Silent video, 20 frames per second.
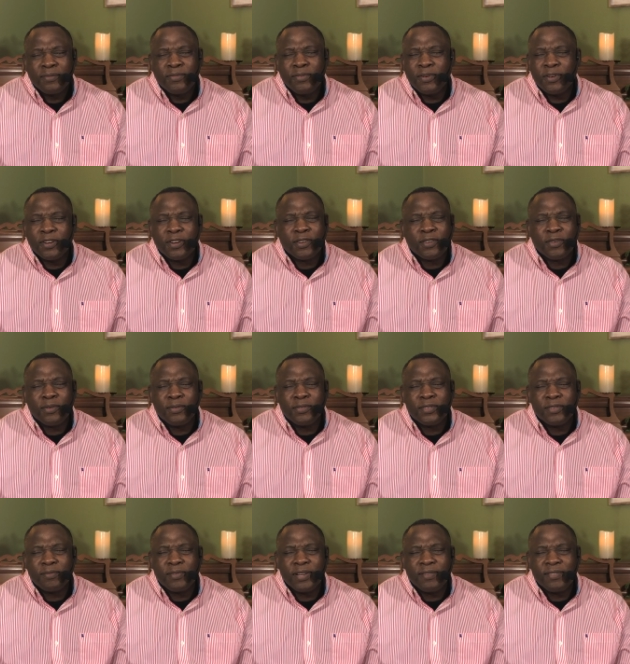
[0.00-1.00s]
for a
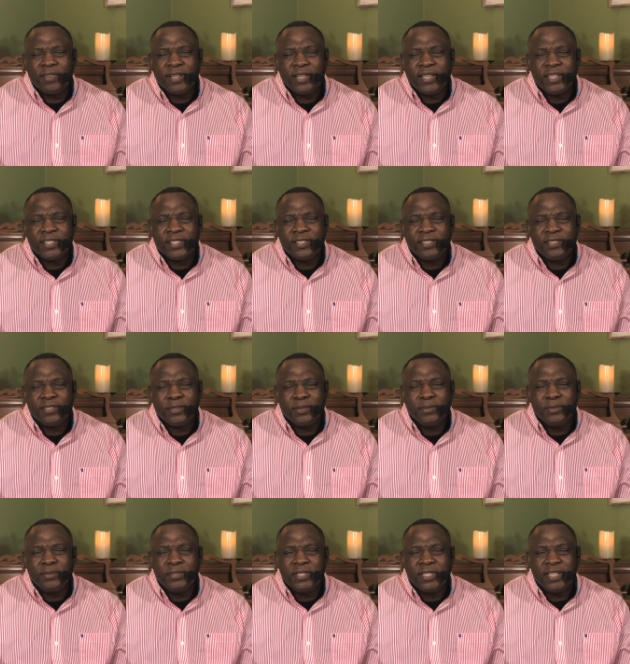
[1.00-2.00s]
closer revelation to
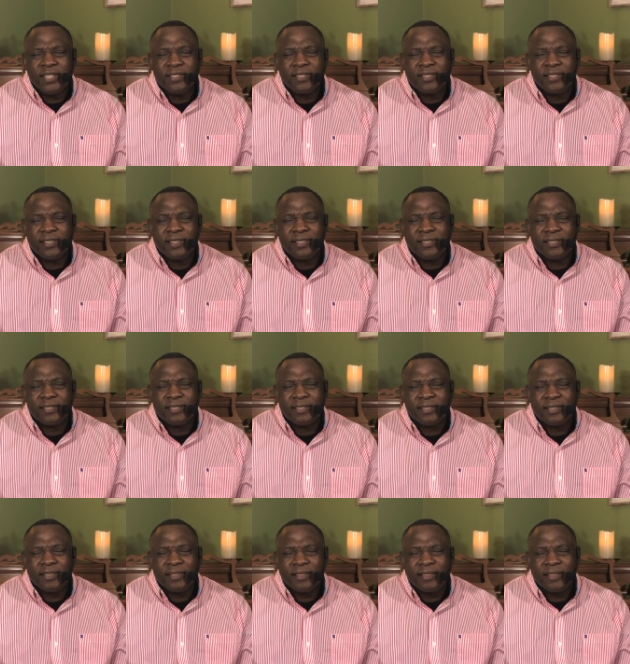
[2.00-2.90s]
who Jesus is.